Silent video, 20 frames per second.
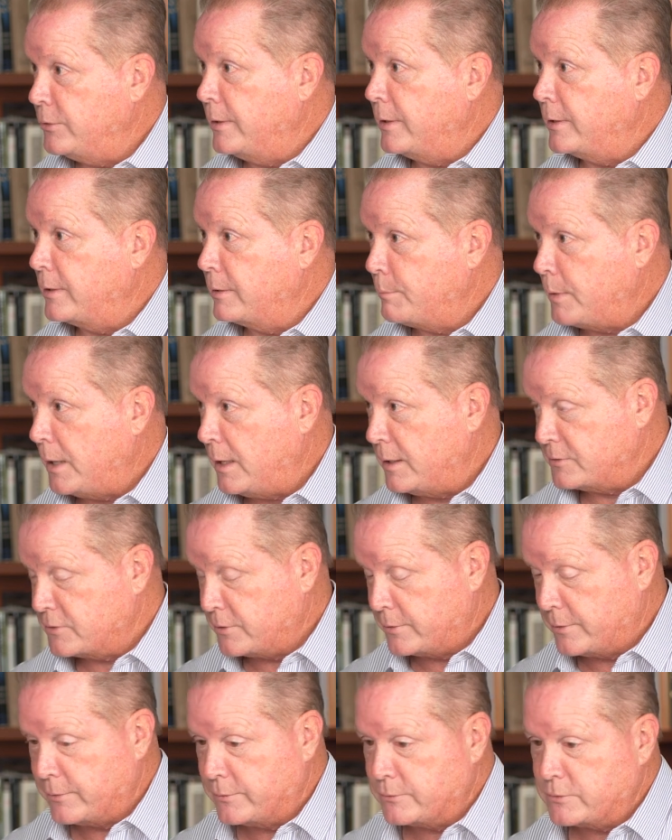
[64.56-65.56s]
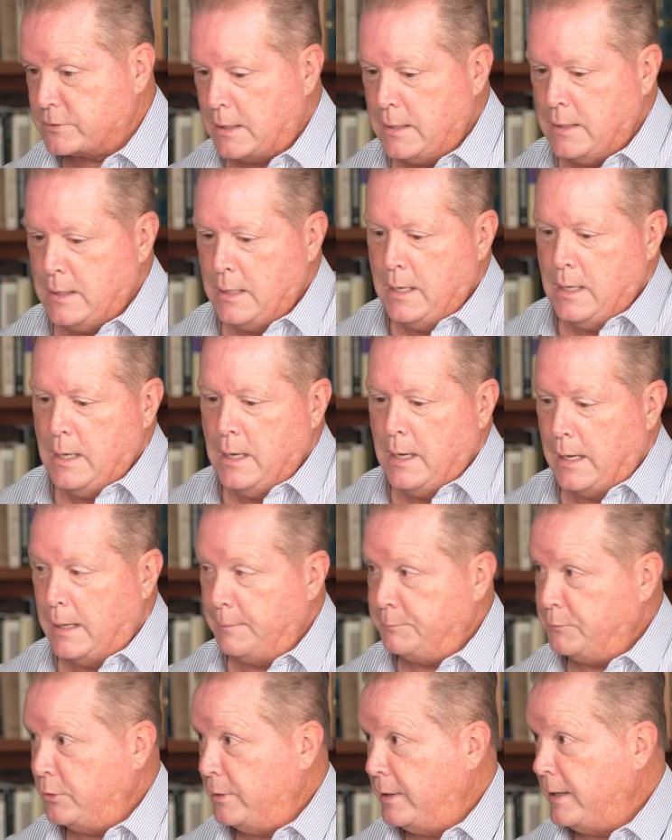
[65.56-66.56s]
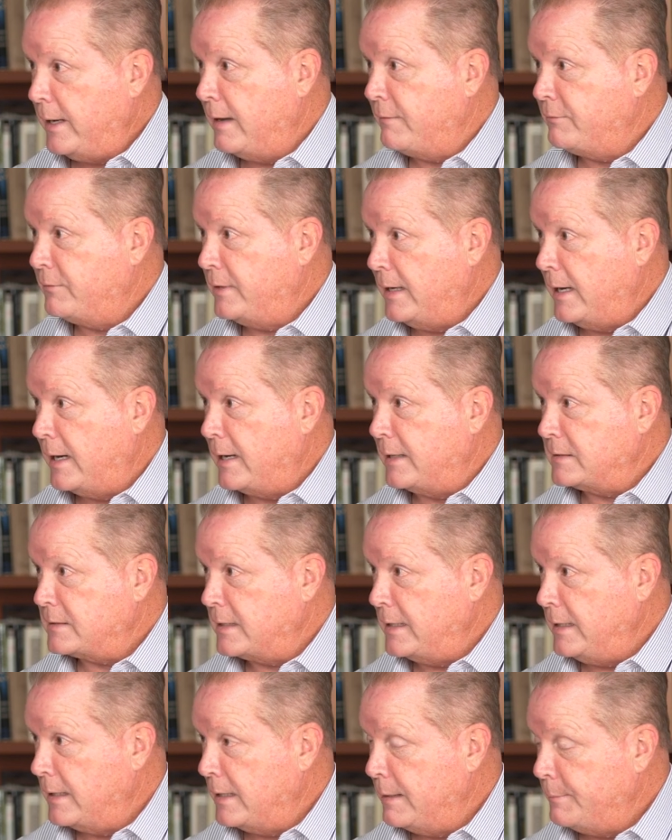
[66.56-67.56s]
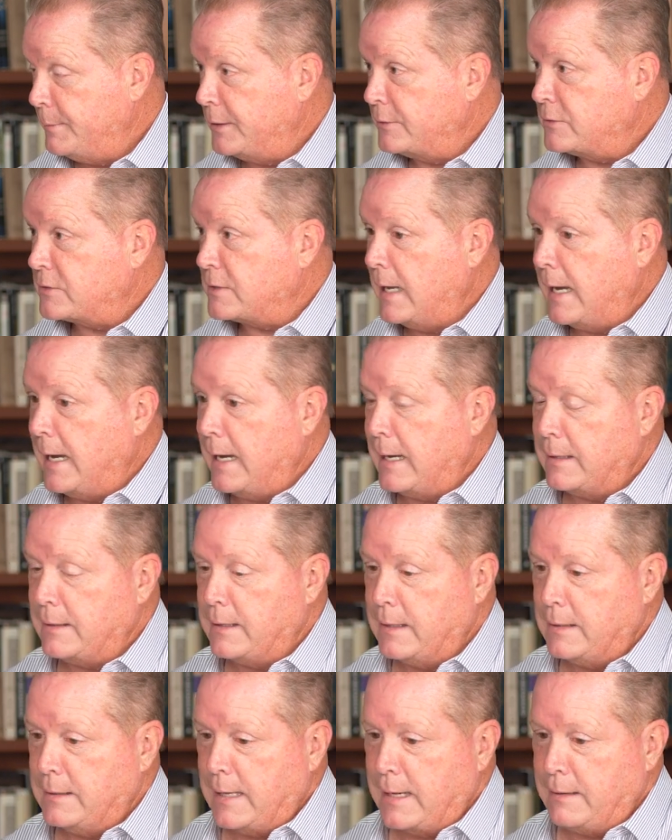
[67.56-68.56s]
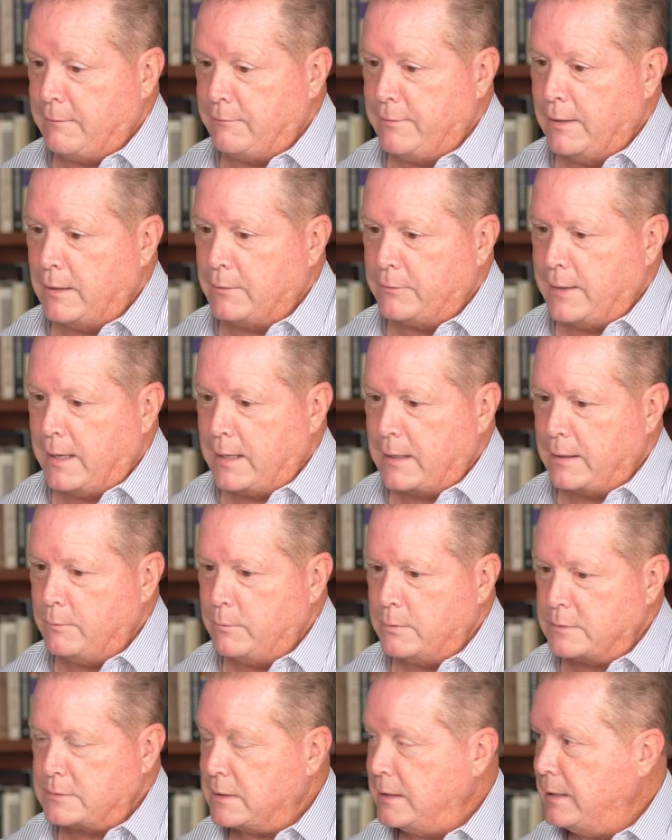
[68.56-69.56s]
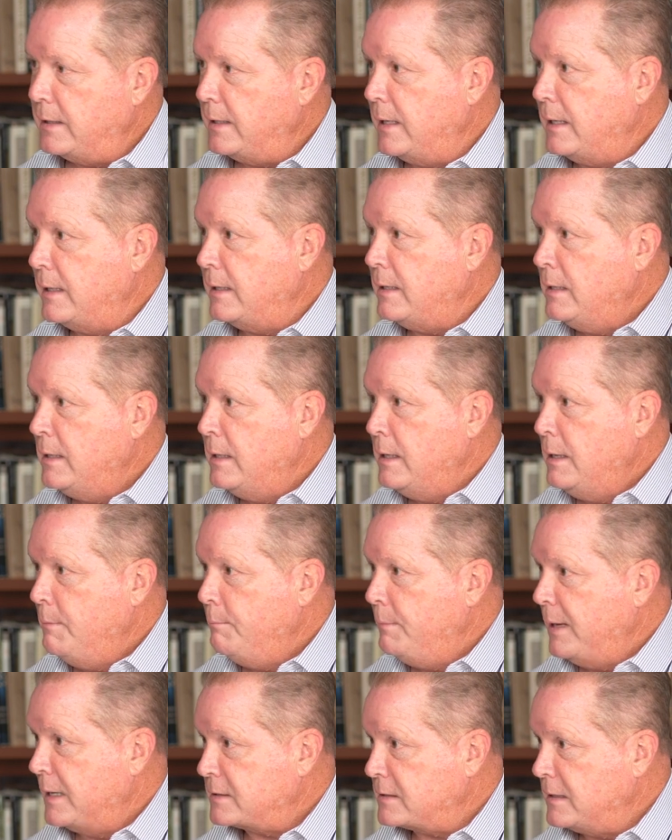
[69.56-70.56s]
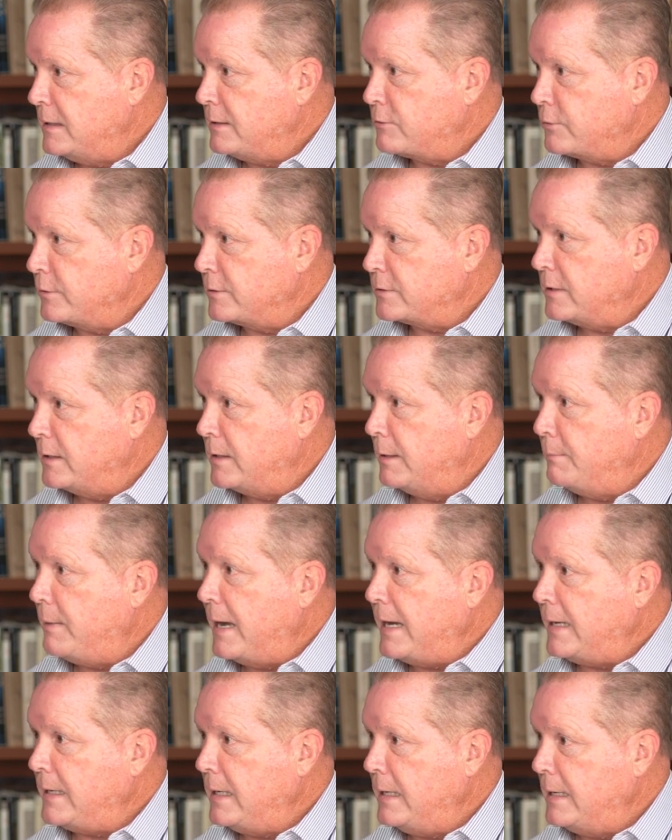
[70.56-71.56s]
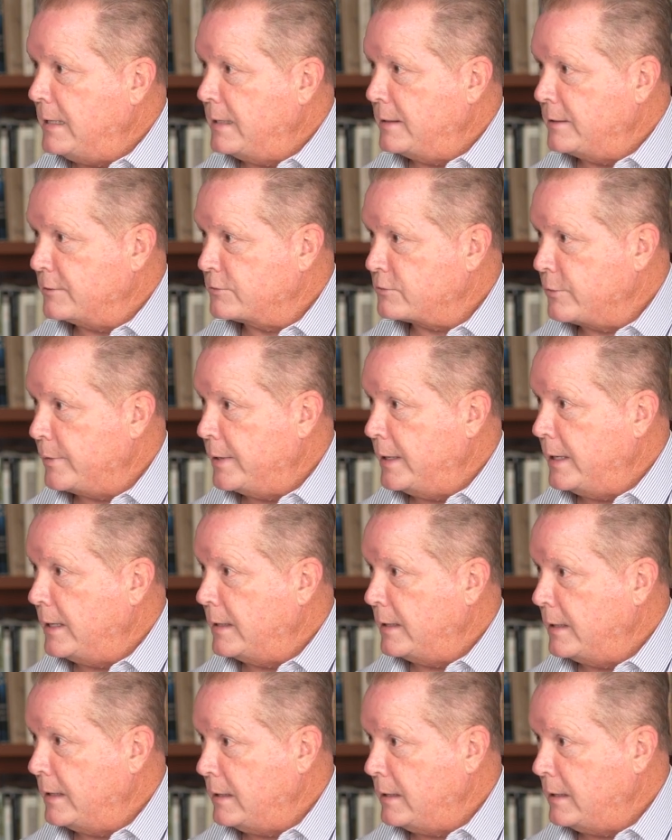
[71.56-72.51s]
to the depositors up to the FDIC limits, and then they felt that it was in the best interest of the banking industry and